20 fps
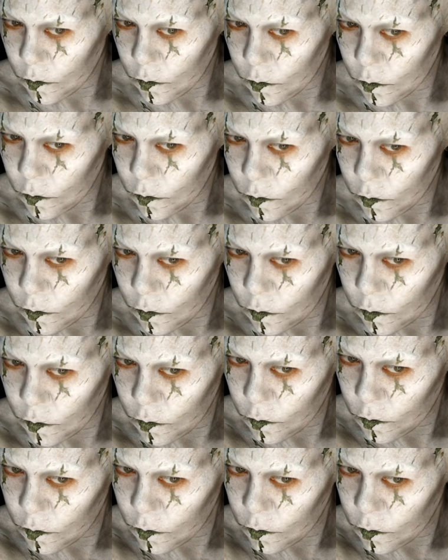and just kind of
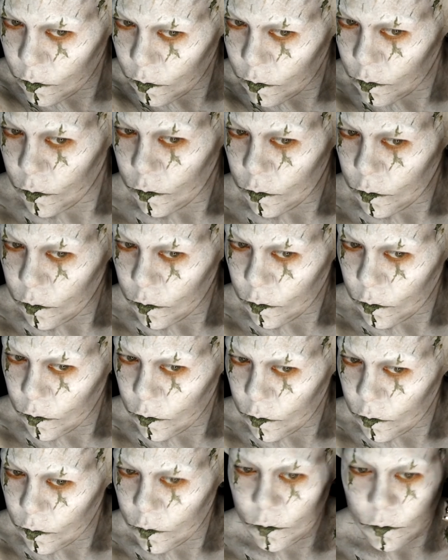shaded around
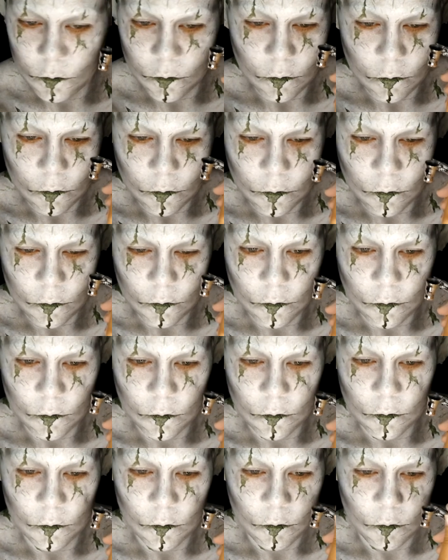these tears
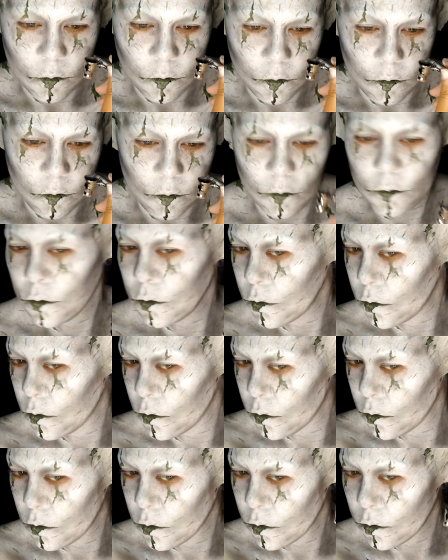so it looks
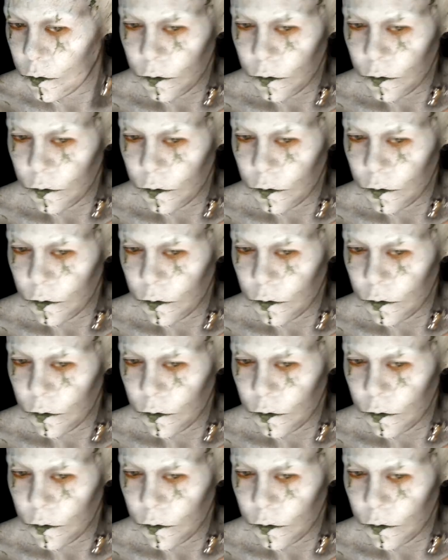more as